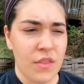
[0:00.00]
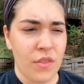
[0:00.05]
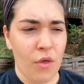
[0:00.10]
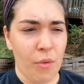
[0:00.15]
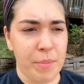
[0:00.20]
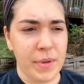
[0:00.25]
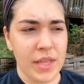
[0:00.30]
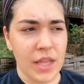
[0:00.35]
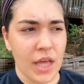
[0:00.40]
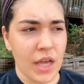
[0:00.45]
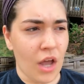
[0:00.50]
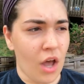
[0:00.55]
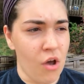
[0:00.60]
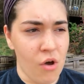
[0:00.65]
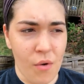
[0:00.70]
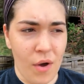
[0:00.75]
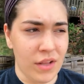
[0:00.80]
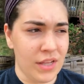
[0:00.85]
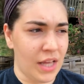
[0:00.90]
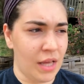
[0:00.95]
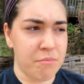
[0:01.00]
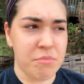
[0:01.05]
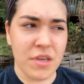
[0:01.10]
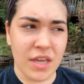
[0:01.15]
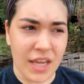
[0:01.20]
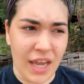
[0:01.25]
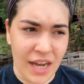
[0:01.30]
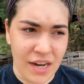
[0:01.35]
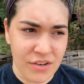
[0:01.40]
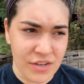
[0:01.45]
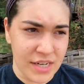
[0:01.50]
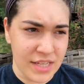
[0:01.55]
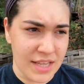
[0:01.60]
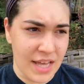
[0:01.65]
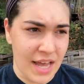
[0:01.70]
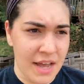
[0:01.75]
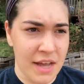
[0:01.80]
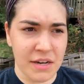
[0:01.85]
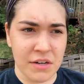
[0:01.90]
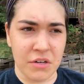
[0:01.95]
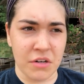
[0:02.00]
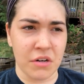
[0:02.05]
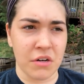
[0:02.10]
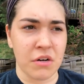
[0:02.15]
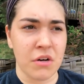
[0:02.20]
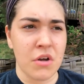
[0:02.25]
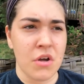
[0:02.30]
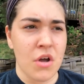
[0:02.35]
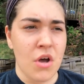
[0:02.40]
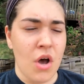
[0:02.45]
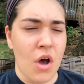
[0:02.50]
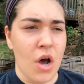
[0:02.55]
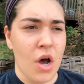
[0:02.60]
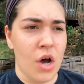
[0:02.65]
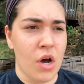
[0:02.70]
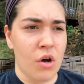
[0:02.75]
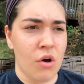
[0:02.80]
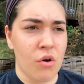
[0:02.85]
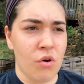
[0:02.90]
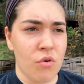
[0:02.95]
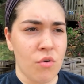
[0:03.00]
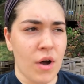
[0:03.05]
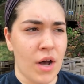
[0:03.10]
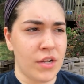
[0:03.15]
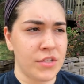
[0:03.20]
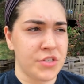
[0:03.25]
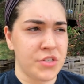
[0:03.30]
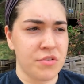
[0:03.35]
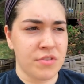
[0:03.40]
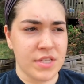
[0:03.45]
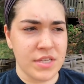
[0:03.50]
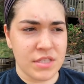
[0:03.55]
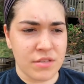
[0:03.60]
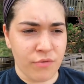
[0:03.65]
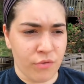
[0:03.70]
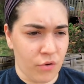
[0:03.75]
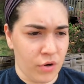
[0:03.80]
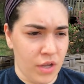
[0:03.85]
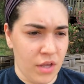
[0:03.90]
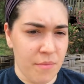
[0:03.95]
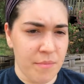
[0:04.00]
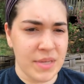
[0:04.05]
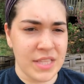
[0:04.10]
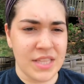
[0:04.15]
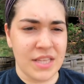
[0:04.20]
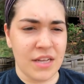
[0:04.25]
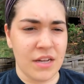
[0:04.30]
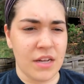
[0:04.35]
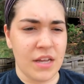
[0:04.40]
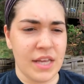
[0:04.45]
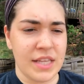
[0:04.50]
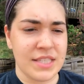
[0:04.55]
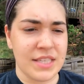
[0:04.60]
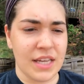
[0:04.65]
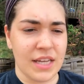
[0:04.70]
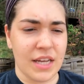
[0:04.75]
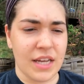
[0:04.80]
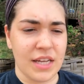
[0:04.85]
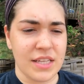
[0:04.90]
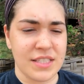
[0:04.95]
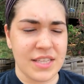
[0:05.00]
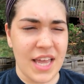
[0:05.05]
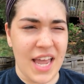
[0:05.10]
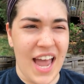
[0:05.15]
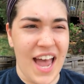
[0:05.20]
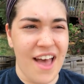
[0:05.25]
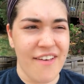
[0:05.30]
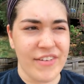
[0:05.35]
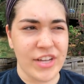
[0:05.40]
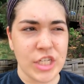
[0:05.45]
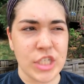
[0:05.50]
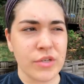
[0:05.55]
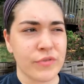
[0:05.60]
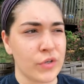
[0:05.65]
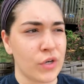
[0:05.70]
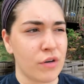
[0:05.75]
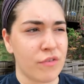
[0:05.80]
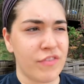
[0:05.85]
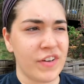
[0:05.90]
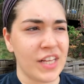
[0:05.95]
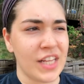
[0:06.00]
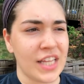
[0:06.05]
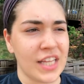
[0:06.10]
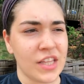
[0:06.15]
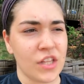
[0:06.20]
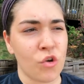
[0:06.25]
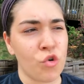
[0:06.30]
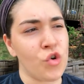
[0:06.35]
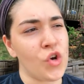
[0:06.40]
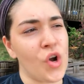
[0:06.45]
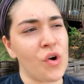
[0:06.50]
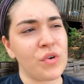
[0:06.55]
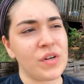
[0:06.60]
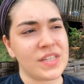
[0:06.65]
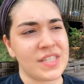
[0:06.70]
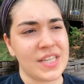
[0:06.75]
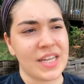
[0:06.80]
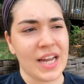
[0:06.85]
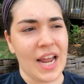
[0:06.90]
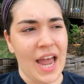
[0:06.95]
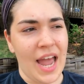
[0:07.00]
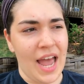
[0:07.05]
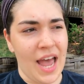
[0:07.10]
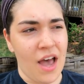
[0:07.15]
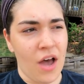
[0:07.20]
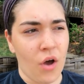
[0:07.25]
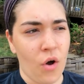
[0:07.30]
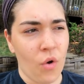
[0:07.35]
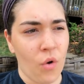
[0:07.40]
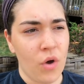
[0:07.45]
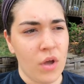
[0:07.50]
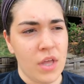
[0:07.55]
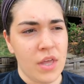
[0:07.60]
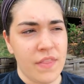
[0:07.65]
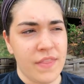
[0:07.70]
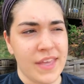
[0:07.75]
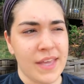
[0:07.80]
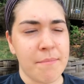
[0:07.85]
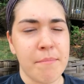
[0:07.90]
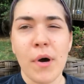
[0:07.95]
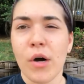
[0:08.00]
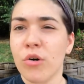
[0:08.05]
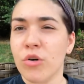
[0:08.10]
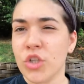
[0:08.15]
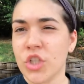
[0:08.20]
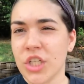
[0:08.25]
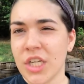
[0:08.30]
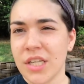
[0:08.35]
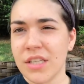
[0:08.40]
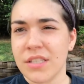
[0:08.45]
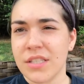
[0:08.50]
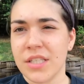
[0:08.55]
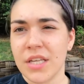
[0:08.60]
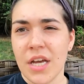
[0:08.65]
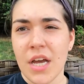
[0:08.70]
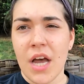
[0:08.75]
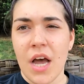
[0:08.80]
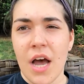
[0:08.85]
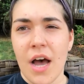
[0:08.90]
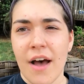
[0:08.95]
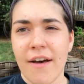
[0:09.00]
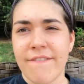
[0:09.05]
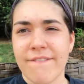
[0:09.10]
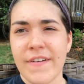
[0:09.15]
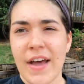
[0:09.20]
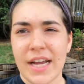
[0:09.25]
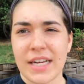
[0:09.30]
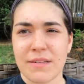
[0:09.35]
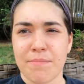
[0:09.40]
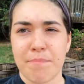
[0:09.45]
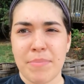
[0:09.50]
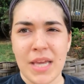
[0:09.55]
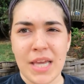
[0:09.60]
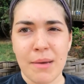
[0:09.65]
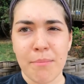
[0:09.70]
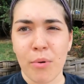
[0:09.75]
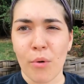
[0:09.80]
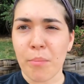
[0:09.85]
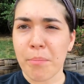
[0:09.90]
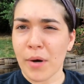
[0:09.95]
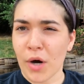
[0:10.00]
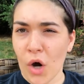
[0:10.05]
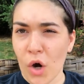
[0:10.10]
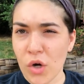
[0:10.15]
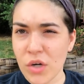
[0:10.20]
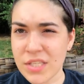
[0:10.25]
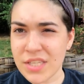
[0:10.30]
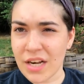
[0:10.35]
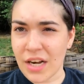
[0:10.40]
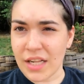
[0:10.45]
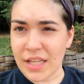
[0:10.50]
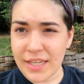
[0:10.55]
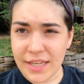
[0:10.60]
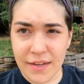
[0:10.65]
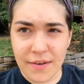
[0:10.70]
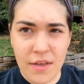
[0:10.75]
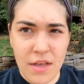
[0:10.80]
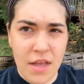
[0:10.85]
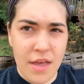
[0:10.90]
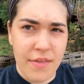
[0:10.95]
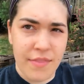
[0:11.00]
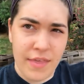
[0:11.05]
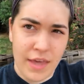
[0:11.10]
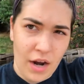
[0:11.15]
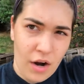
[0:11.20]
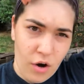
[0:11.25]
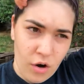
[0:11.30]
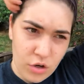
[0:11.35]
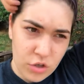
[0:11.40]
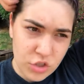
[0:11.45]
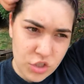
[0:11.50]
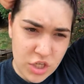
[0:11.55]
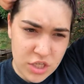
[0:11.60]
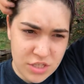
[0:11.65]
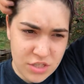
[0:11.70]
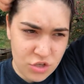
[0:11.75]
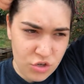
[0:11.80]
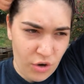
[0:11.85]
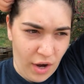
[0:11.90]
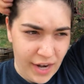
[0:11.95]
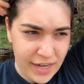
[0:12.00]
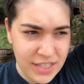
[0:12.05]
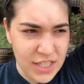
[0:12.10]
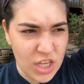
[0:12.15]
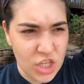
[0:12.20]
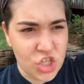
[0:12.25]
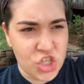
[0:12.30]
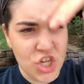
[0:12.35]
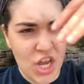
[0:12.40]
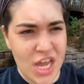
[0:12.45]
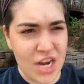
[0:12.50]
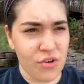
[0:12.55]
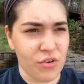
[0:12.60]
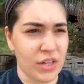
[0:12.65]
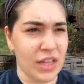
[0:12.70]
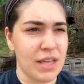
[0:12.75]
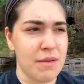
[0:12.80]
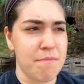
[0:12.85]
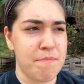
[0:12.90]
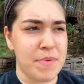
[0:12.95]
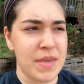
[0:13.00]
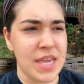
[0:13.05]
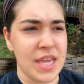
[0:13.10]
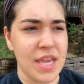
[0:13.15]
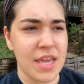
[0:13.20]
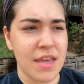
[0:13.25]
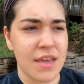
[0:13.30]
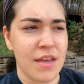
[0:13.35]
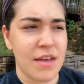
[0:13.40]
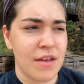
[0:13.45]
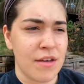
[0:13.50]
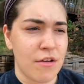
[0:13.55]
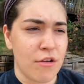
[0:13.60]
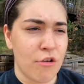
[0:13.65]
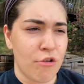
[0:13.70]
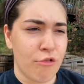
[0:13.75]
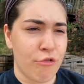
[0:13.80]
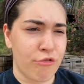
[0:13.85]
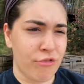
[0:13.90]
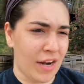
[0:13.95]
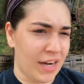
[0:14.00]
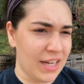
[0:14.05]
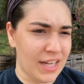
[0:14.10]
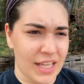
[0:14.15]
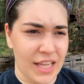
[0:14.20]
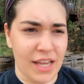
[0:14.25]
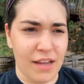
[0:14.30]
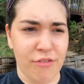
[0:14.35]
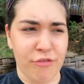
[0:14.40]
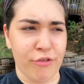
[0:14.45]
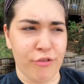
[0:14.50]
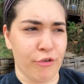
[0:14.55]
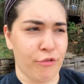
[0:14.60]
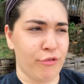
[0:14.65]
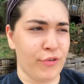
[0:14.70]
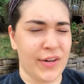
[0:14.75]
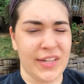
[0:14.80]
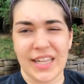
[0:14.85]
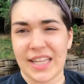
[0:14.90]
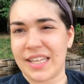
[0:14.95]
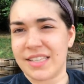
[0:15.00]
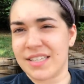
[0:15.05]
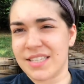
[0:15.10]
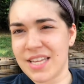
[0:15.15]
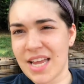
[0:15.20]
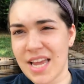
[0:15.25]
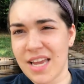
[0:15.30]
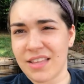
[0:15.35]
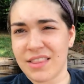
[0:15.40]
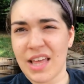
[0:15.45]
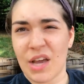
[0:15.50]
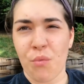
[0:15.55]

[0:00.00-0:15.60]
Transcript: They'll be like, oh, I'll help you carry that, or, oh, I'll do this for you. But it's like, because they have introverted feeling, they're noticing how the emotions affect people personally. They aren't just trying to generally be friendly for friendly's sake.